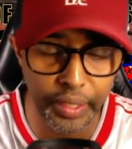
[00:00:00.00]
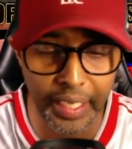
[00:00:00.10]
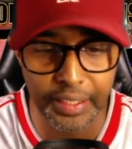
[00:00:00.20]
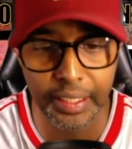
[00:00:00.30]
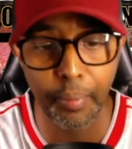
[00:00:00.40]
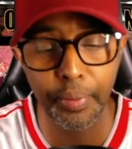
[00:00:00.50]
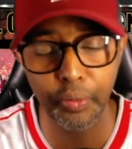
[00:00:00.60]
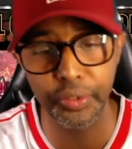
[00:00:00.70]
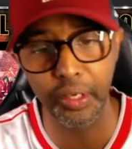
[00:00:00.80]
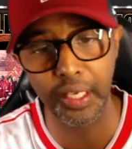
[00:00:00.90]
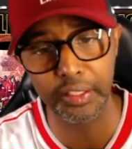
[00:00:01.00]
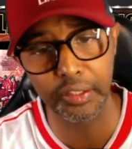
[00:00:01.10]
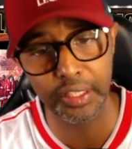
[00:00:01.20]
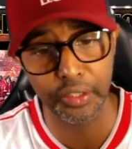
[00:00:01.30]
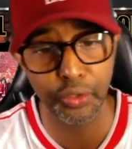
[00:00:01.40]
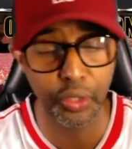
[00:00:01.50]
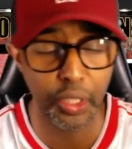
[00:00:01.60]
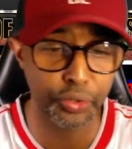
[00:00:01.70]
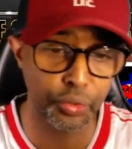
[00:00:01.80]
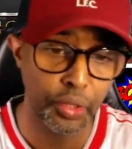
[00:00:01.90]
actually compete with the likes of City,
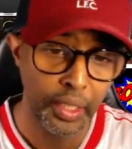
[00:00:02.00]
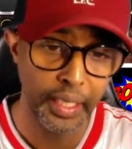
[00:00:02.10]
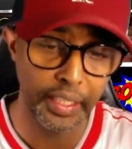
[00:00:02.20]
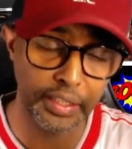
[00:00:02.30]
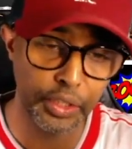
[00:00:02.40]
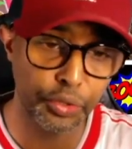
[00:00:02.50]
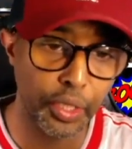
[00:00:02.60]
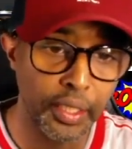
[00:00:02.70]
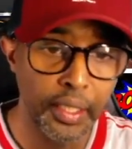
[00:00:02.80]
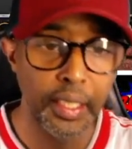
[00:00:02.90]
Newcastle, etc.